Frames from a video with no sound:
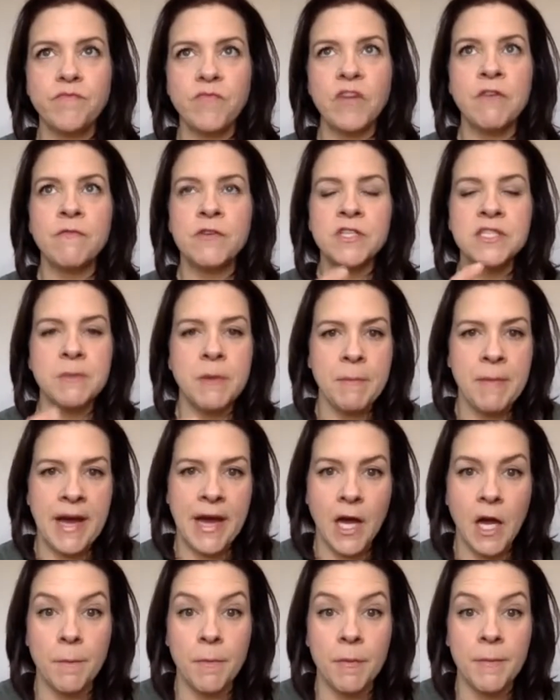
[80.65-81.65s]
first, let me
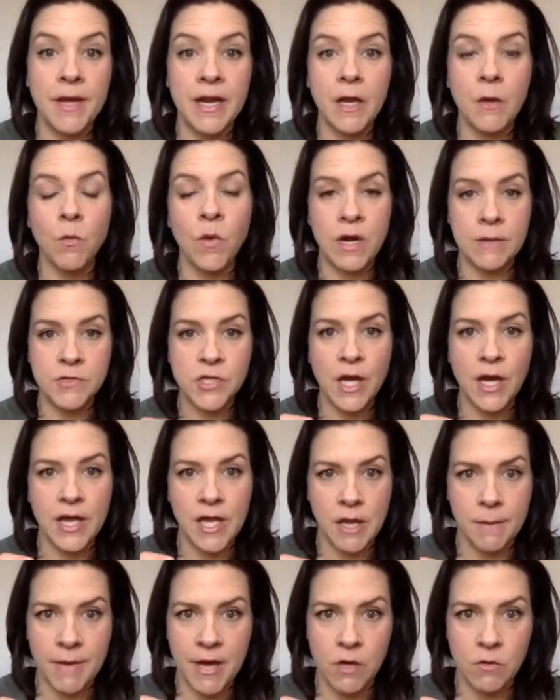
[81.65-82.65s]
back up a minute. When I'm
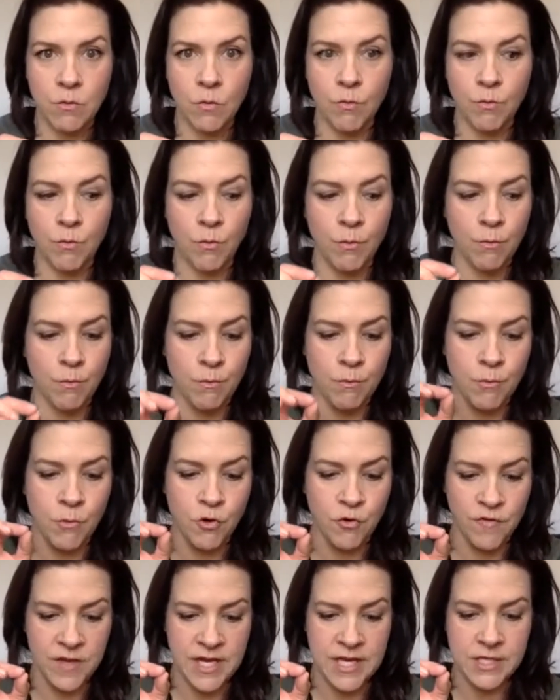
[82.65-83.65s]
talking about
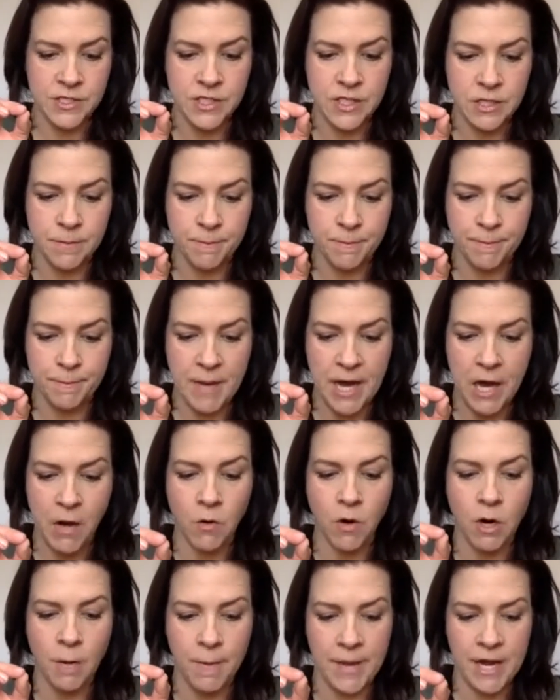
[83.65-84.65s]
moving into the
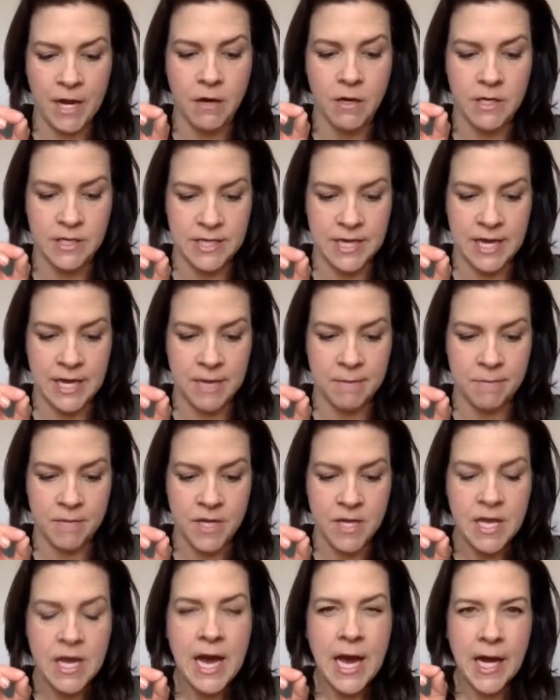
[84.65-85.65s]
power paradigm,
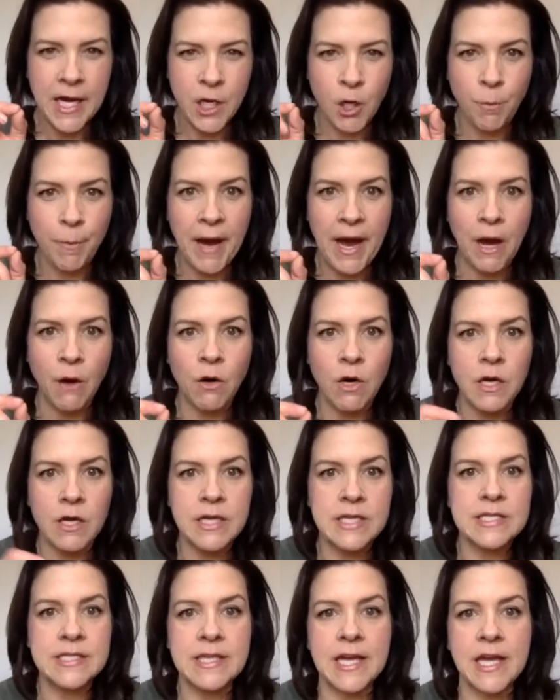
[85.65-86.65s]
I know power
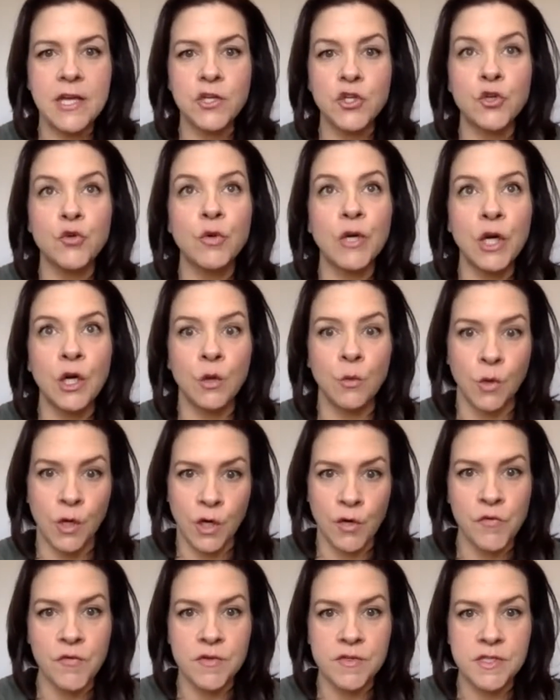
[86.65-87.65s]
is a trigger
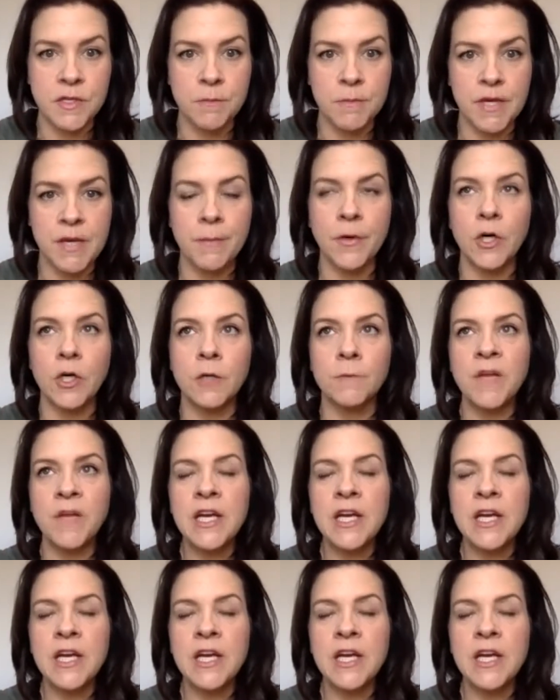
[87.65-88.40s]
word for some people.